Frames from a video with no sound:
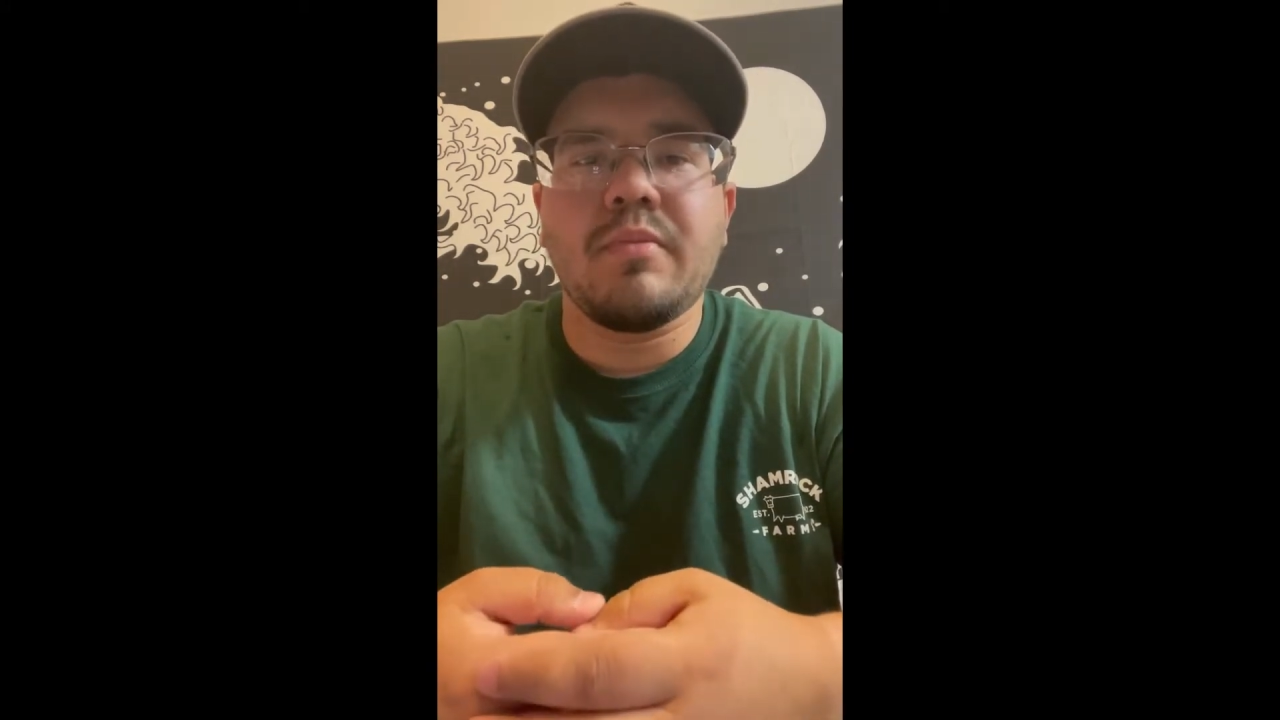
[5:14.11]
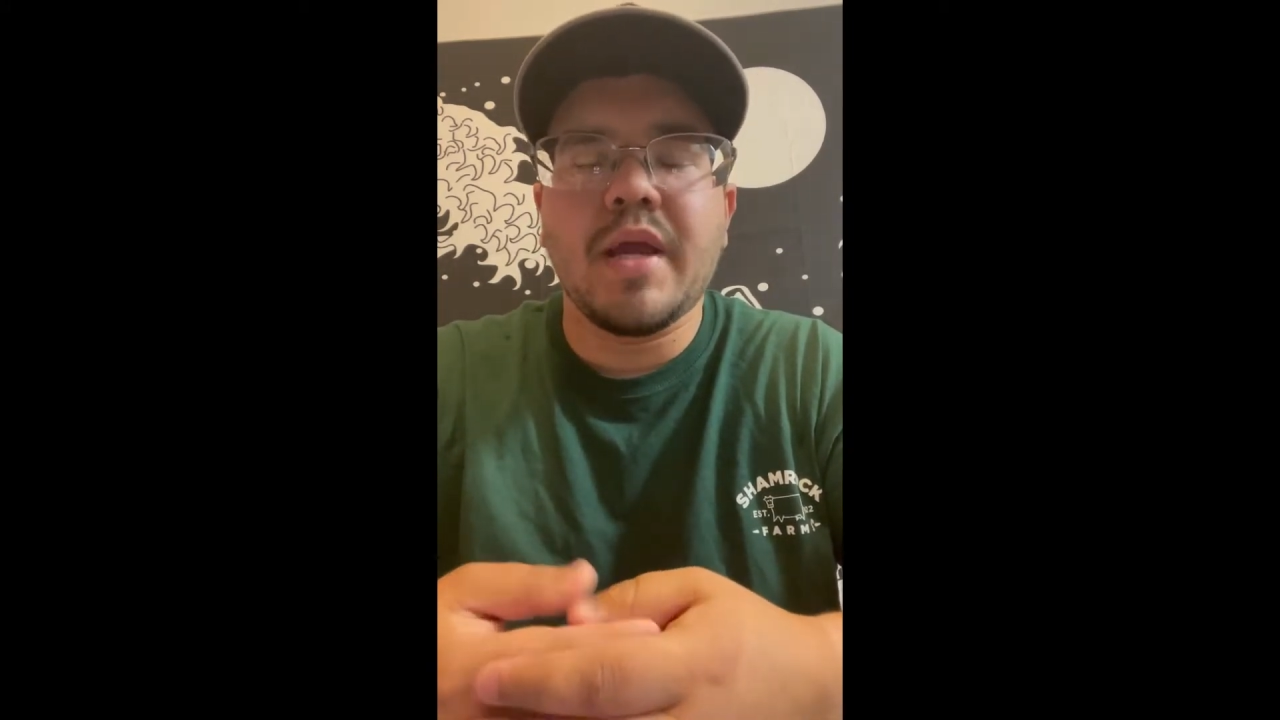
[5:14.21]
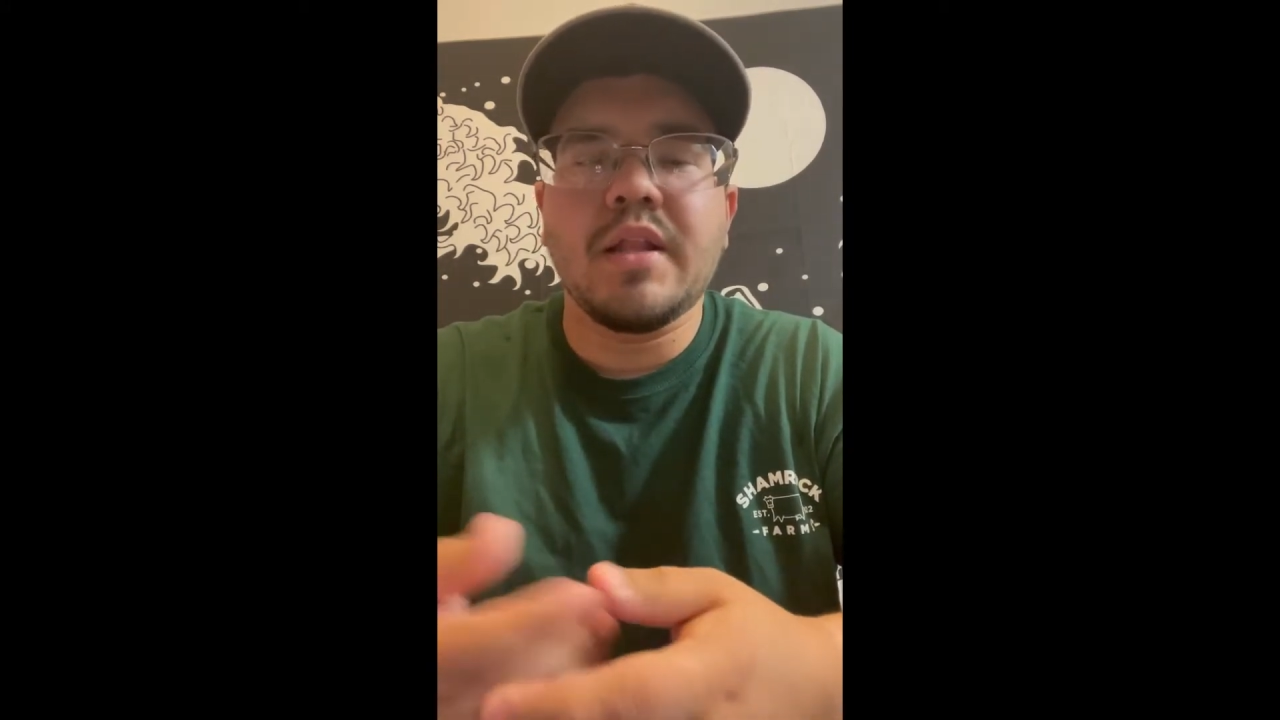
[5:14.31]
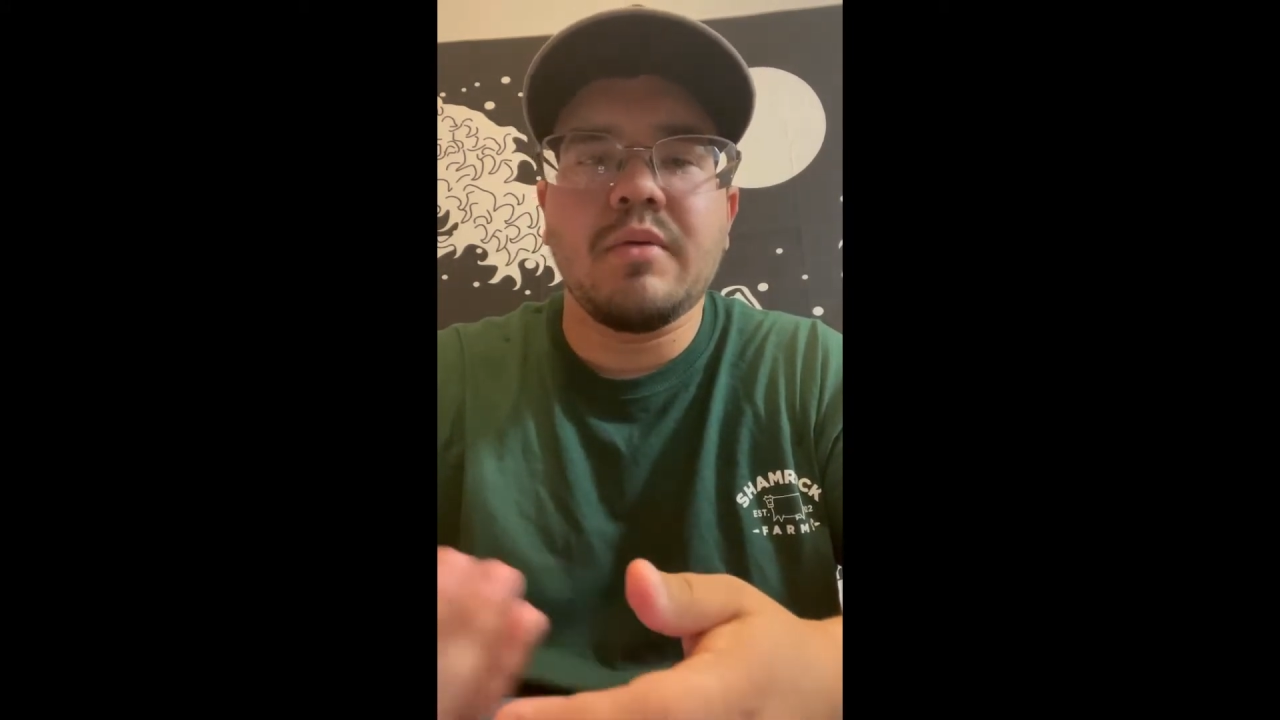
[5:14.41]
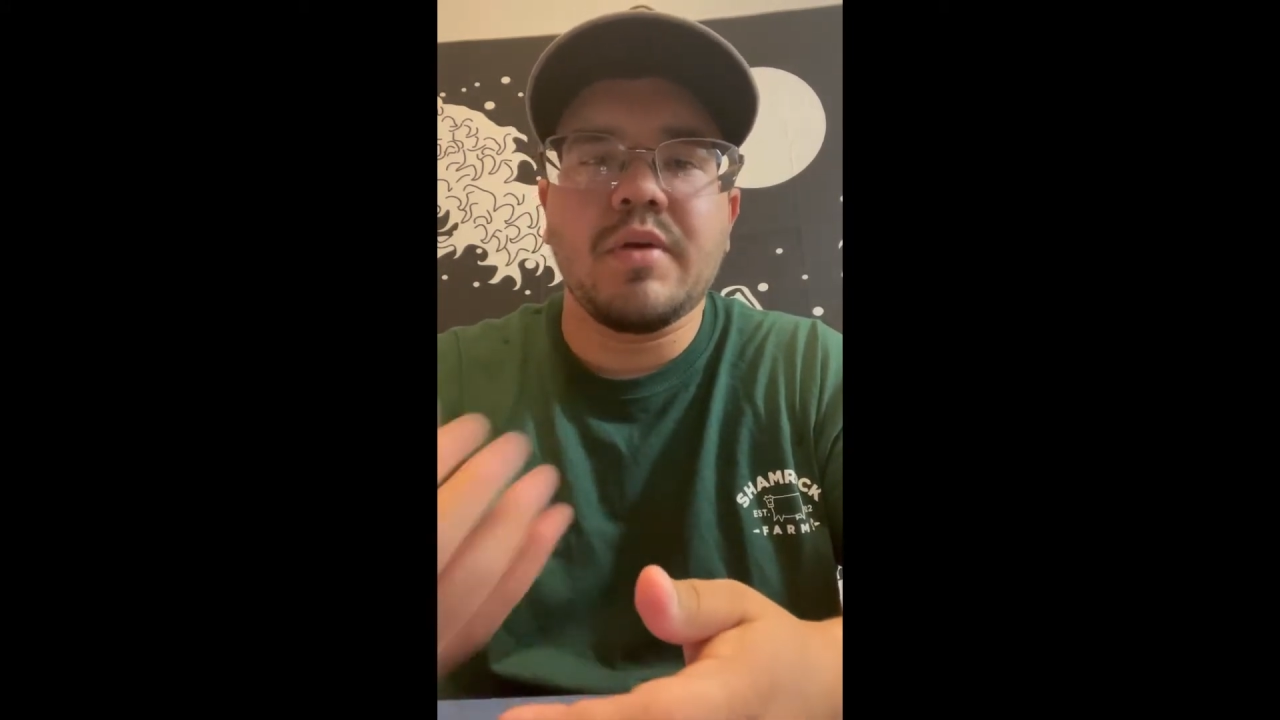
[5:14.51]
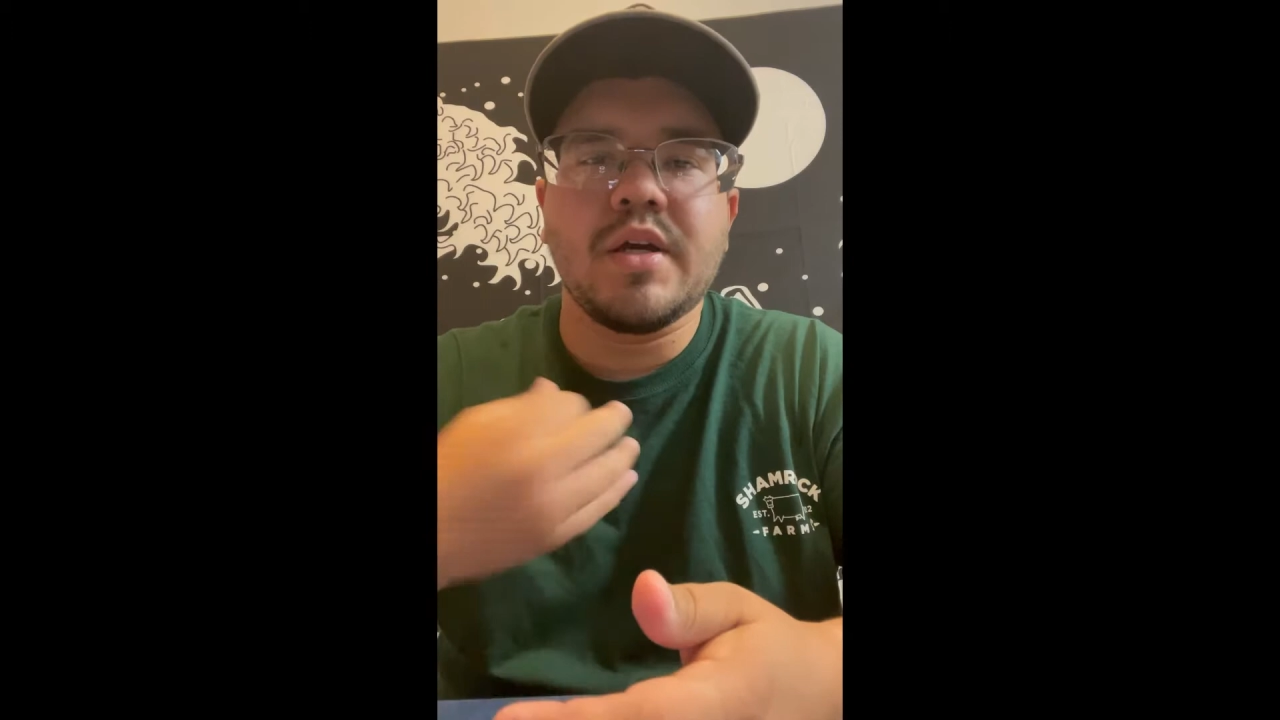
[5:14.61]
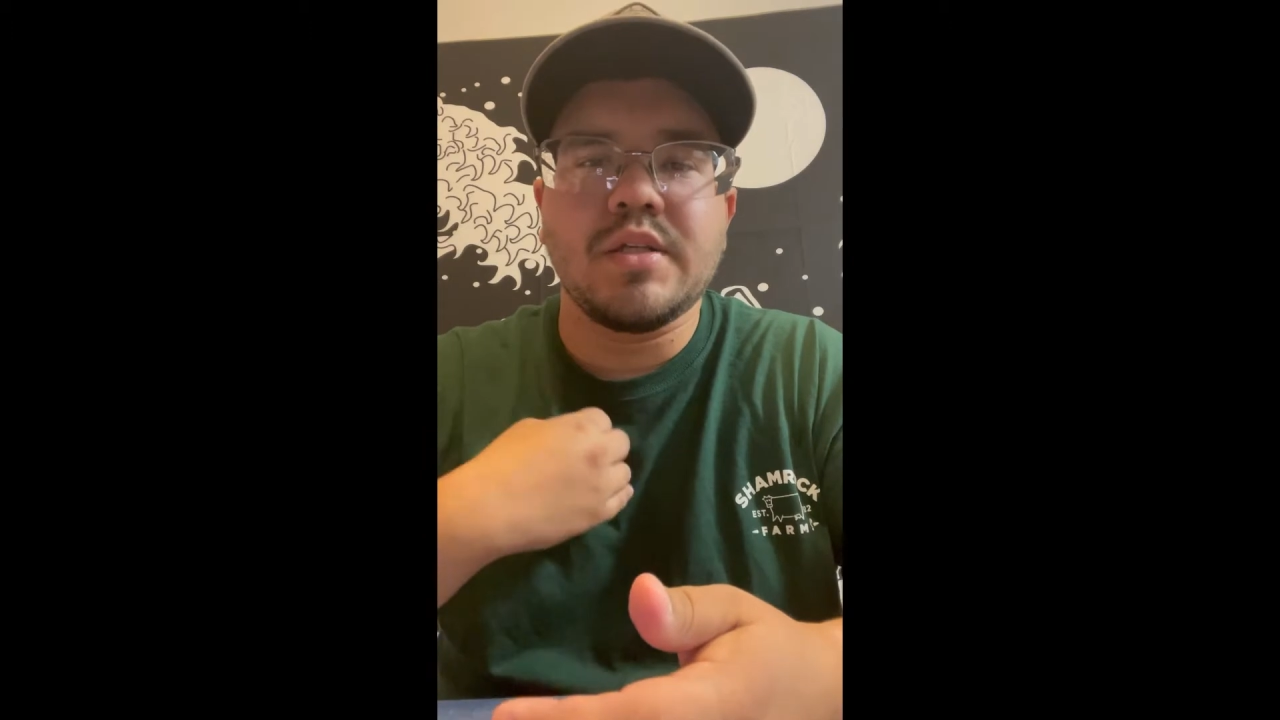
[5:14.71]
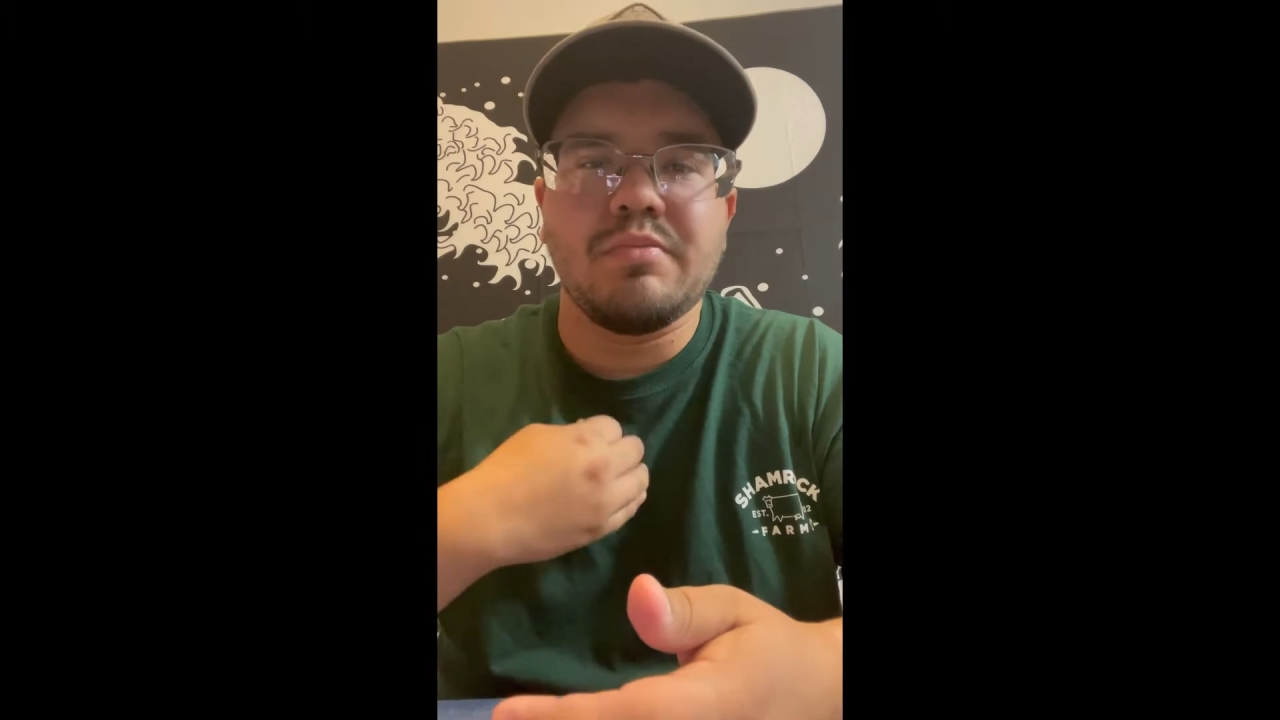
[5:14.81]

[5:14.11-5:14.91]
mainly because